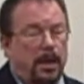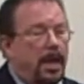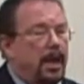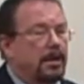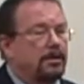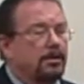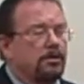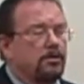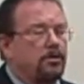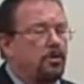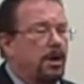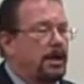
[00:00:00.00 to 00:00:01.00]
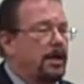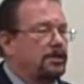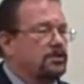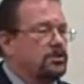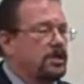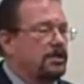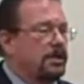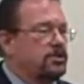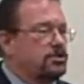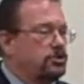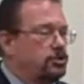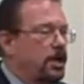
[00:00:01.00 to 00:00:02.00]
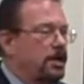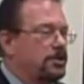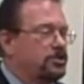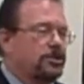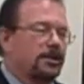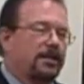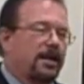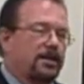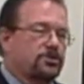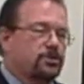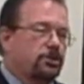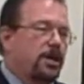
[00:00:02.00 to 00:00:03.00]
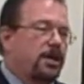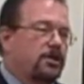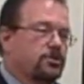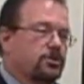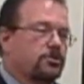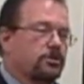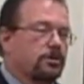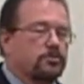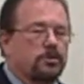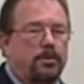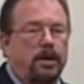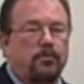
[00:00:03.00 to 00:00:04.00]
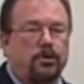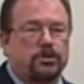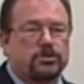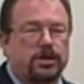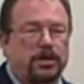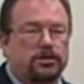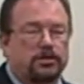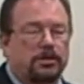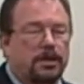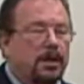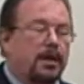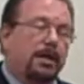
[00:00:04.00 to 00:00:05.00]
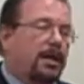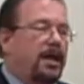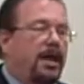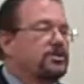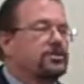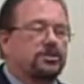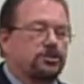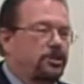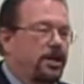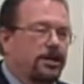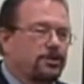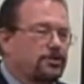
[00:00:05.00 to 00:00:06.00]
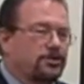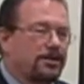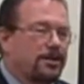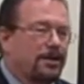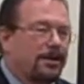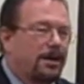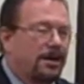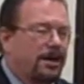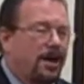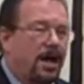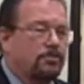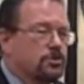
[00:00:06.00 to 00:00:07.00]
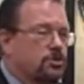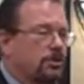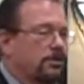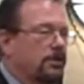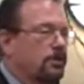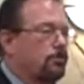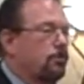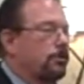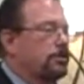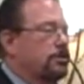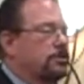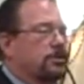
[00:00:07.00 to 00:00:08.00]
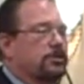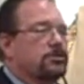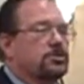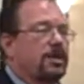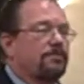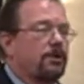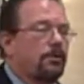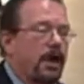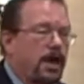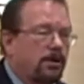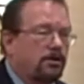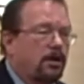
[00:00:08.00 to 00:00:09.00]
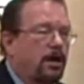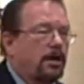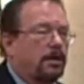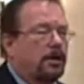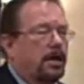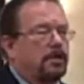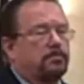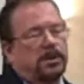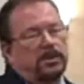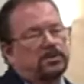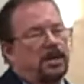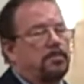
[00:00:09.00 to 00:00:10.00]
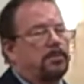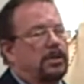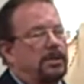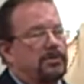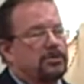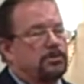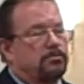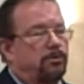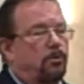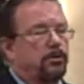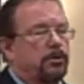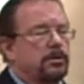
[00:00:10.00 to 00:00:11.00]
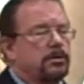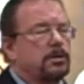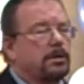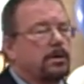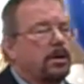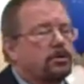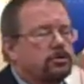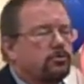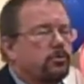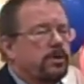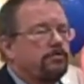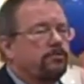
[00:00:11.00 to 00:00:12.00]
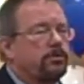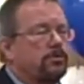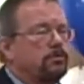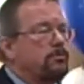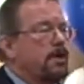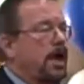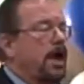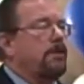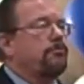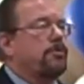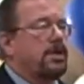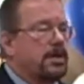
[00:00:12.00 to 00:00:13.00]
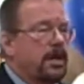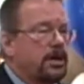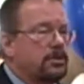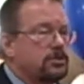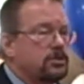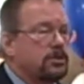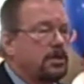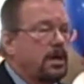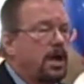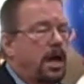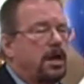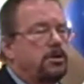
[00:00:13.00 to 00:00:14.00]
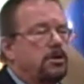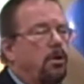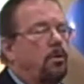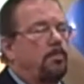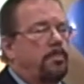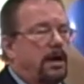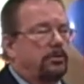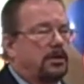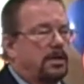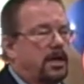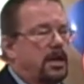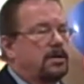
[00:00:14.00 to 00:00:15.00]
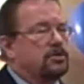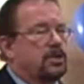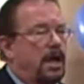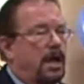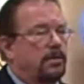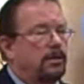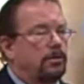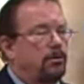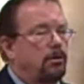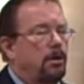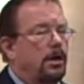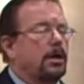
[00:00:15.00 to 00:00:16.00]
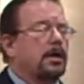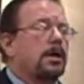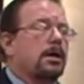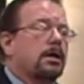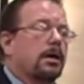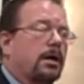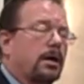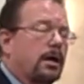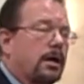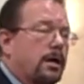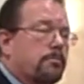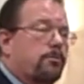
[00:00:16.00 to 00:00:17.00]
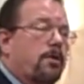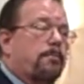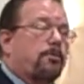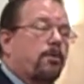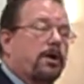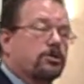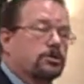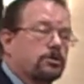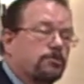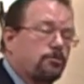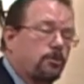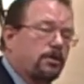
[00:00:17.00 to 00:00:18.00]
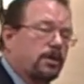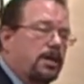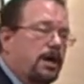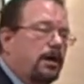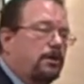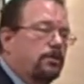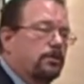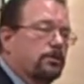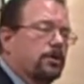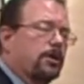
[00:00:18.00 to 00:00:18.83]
And I'd like to say that as a judge that has changed in terms of my work schedule. It hasn't changed. I'm still at court until 7 or 8 o'clock at night, because I believe it's important to review every case and know about the case and the law in preparation for the calendar.